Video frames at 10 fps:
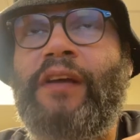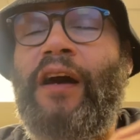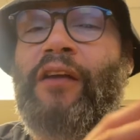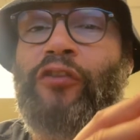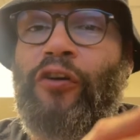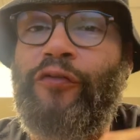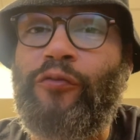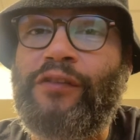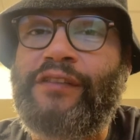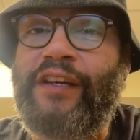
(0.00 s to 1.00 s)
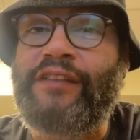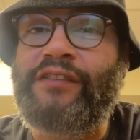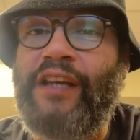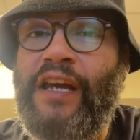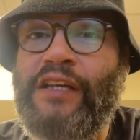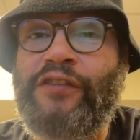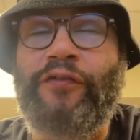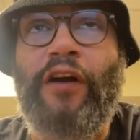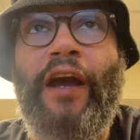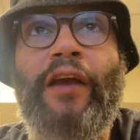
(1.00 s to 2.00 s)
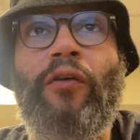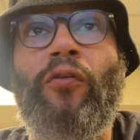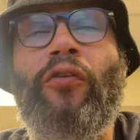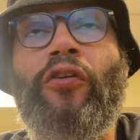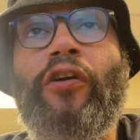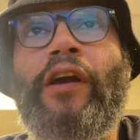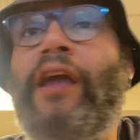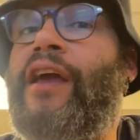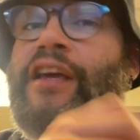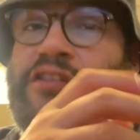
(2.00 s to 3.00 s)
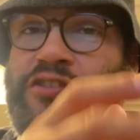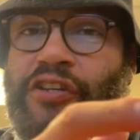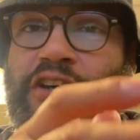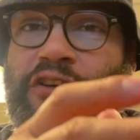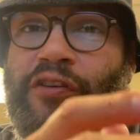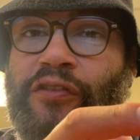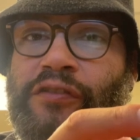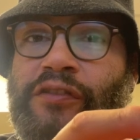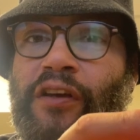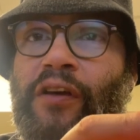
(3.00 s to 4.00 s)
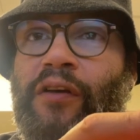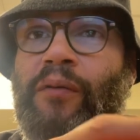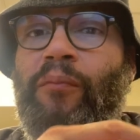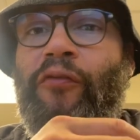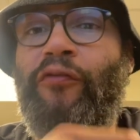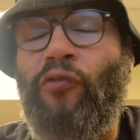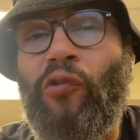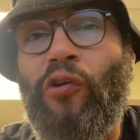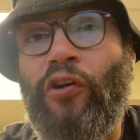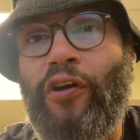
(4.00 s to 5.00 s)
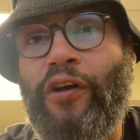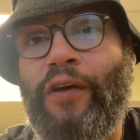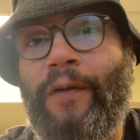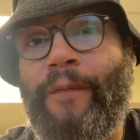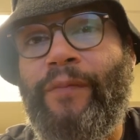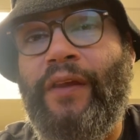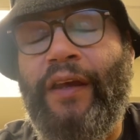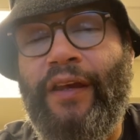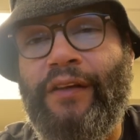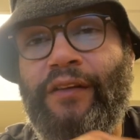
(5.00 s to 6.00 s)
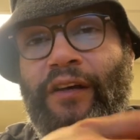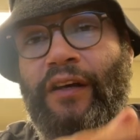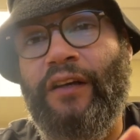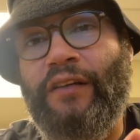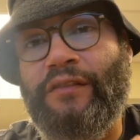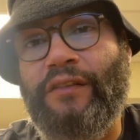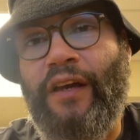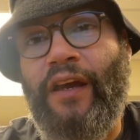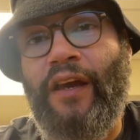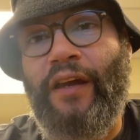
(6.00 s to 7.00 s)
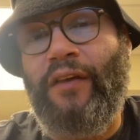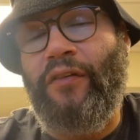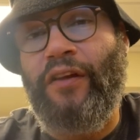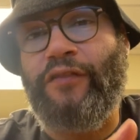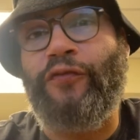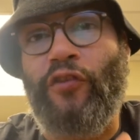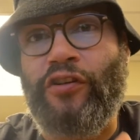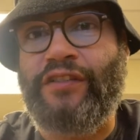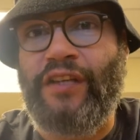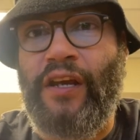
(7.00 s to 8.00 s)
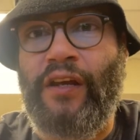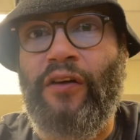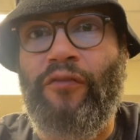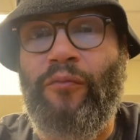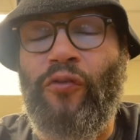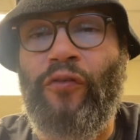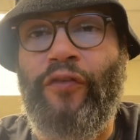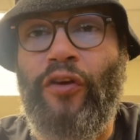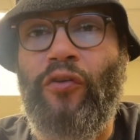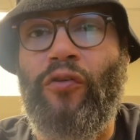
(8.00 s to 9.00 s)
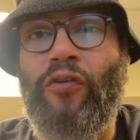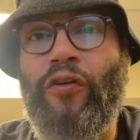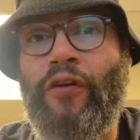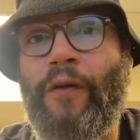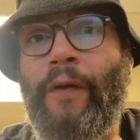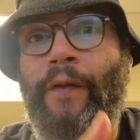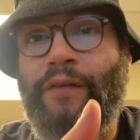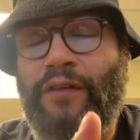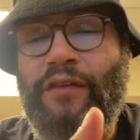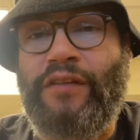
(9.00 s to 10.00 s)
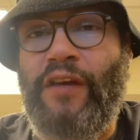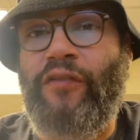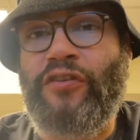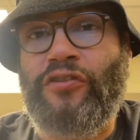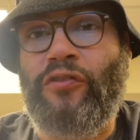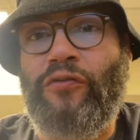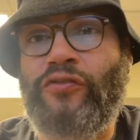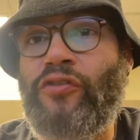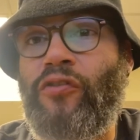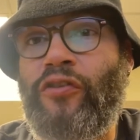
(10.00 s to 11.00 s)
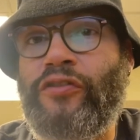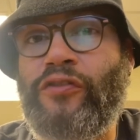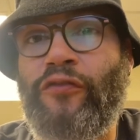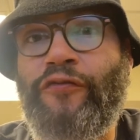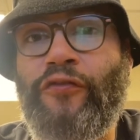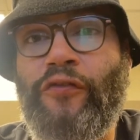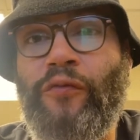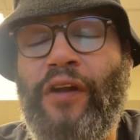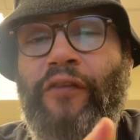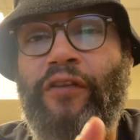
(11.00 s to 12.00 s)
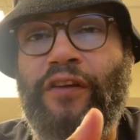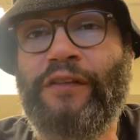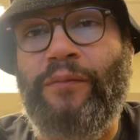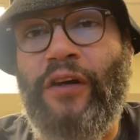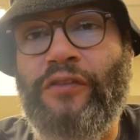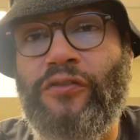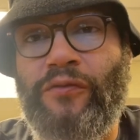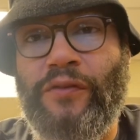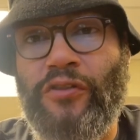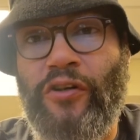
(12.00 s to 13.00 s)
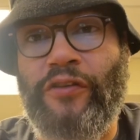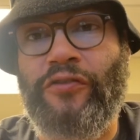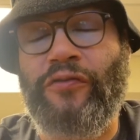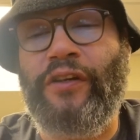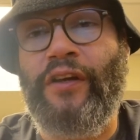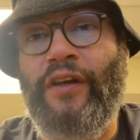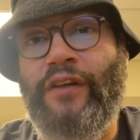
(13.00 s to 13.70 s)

I don't know if you would say stage fright or his jitters before he does a his first scene of a movie or TV show, so on and so forth, whenever he's about to do his artistry.